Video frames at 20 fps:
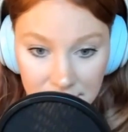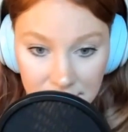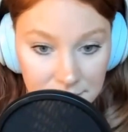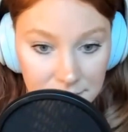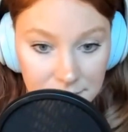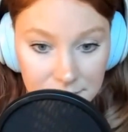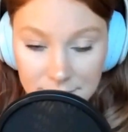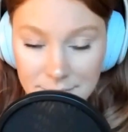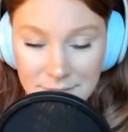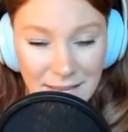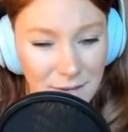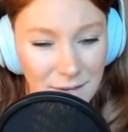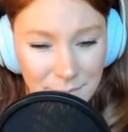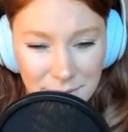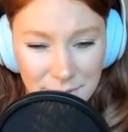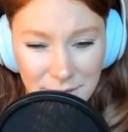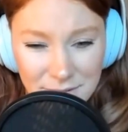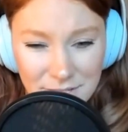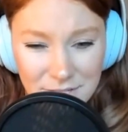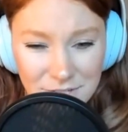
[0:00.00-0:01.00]
Is that how you
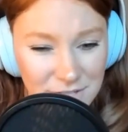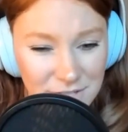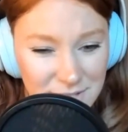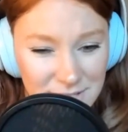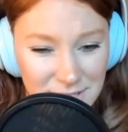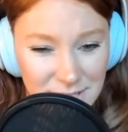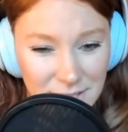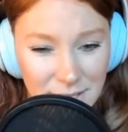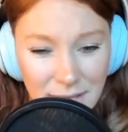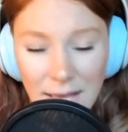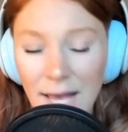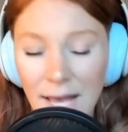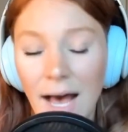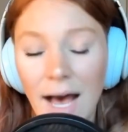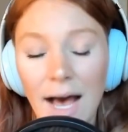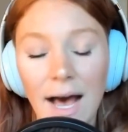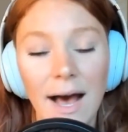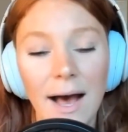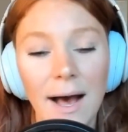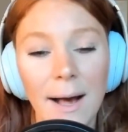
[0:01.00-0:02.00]
pronounce it? Ginseng?
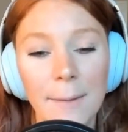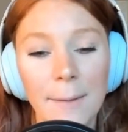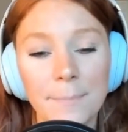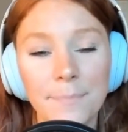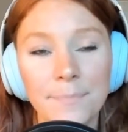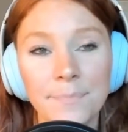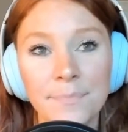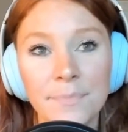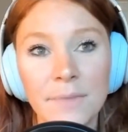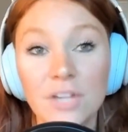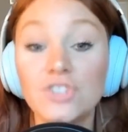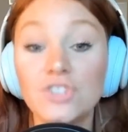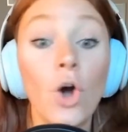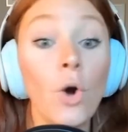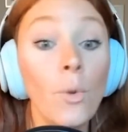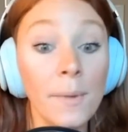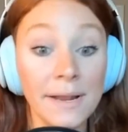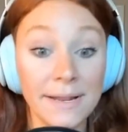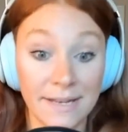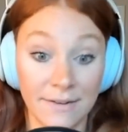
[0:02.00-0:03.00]

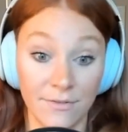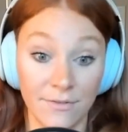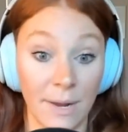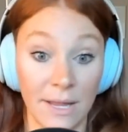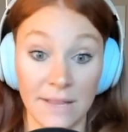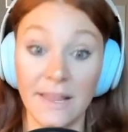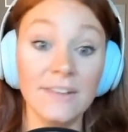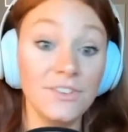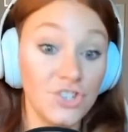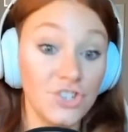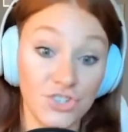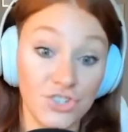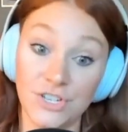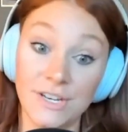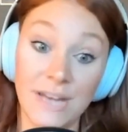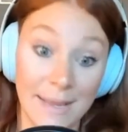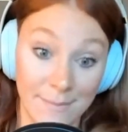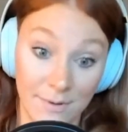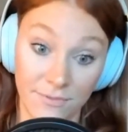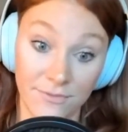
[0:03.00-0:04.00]
So many different products. And that's just to
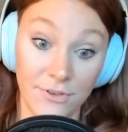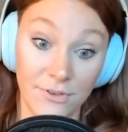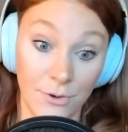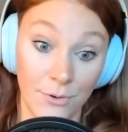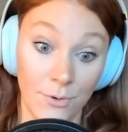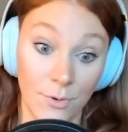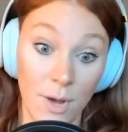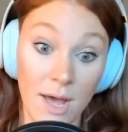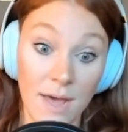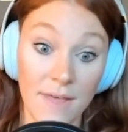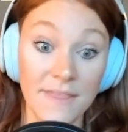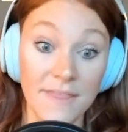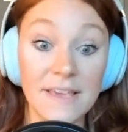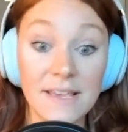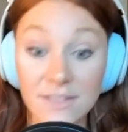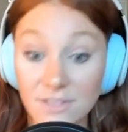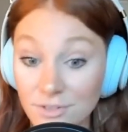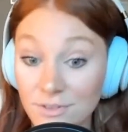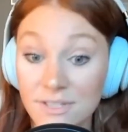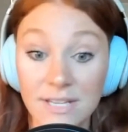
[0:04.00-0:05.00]
name a few.
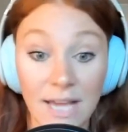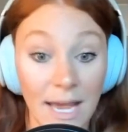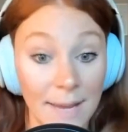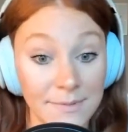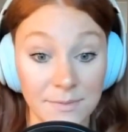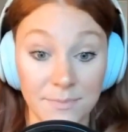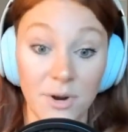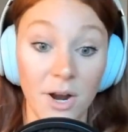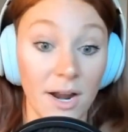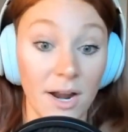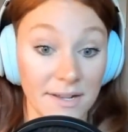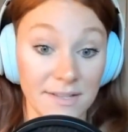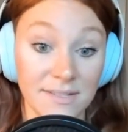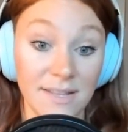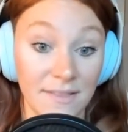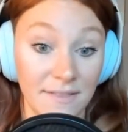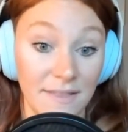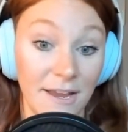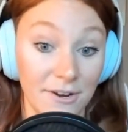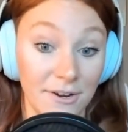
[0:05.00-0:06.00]
These are the types of products
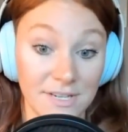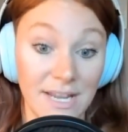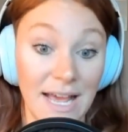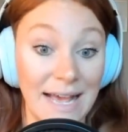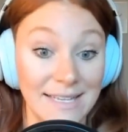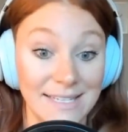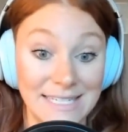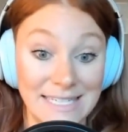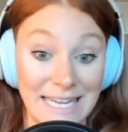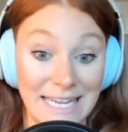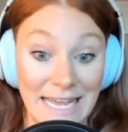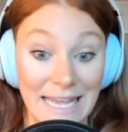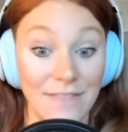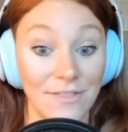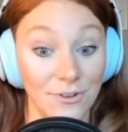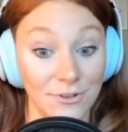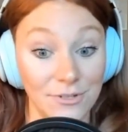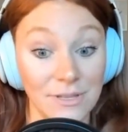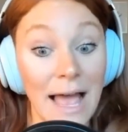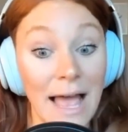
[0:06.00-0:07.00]
that they are testing
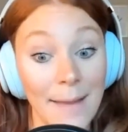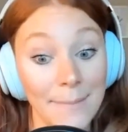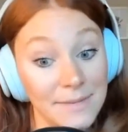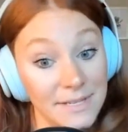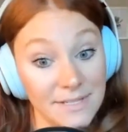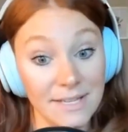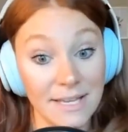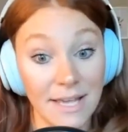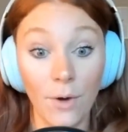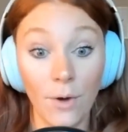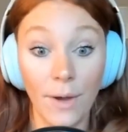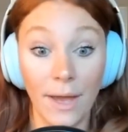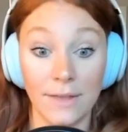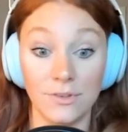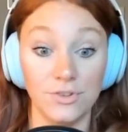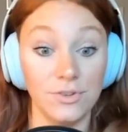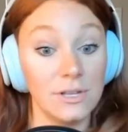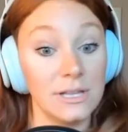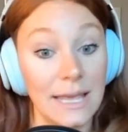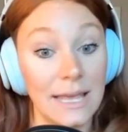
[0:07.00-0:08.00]
in their lab to see, okay,
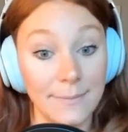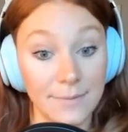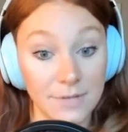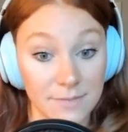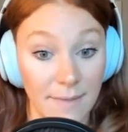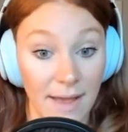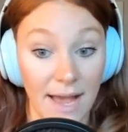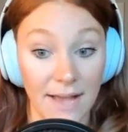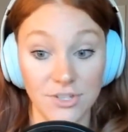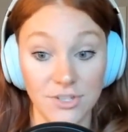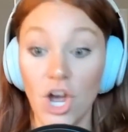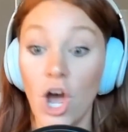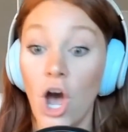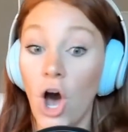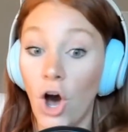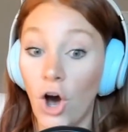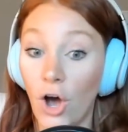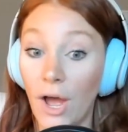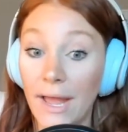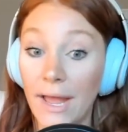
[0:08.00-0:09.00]
do the labels match?
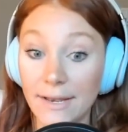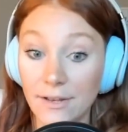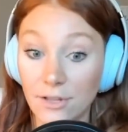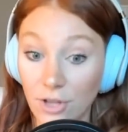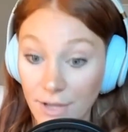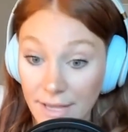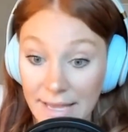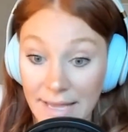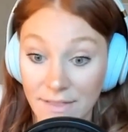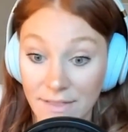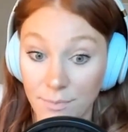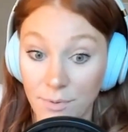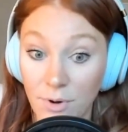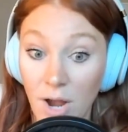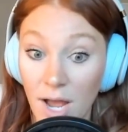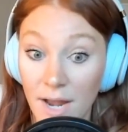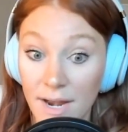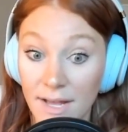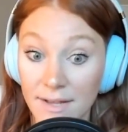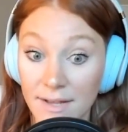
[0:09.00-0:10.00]
And looking at the
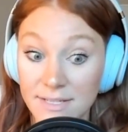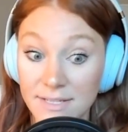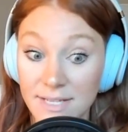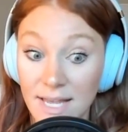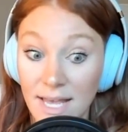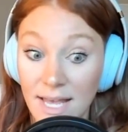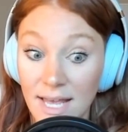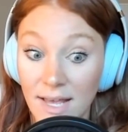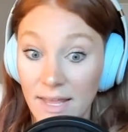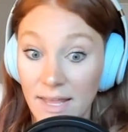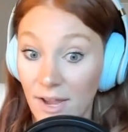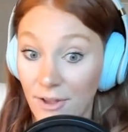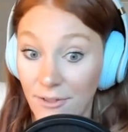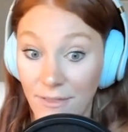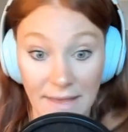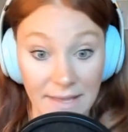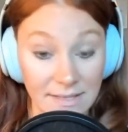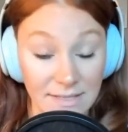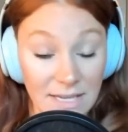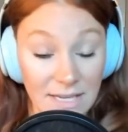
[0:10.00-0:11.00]
product, are
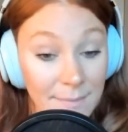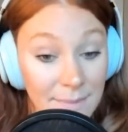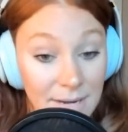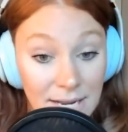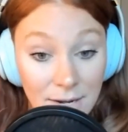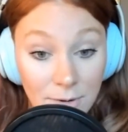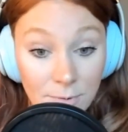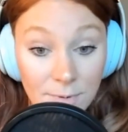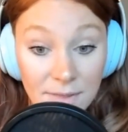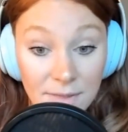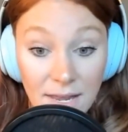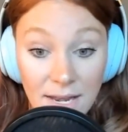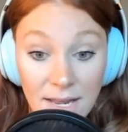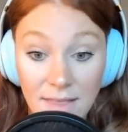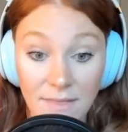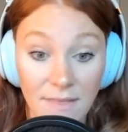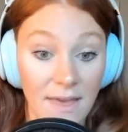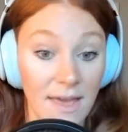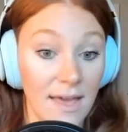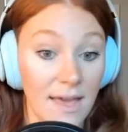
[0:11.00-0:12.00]
they contaminated with
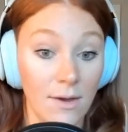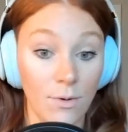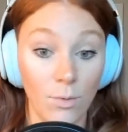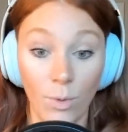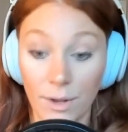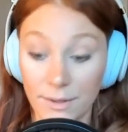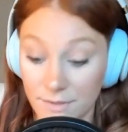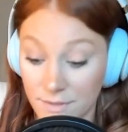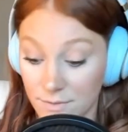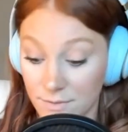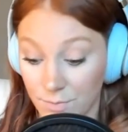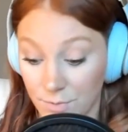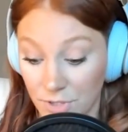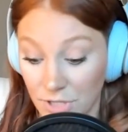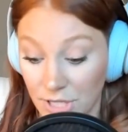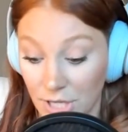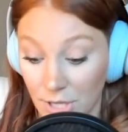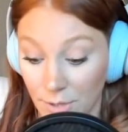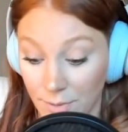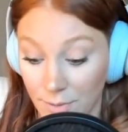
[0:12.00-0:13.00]
anything? What's
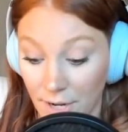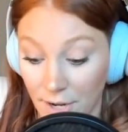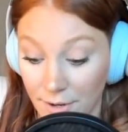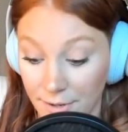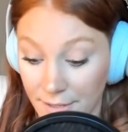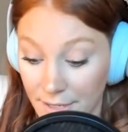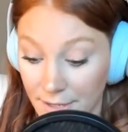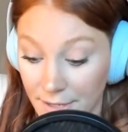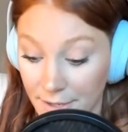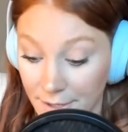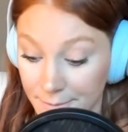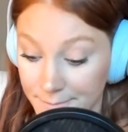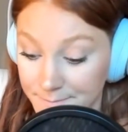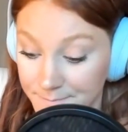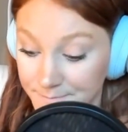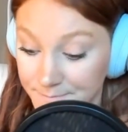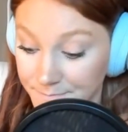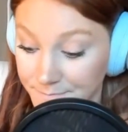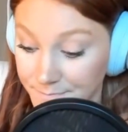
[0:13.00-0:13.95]
really going on here?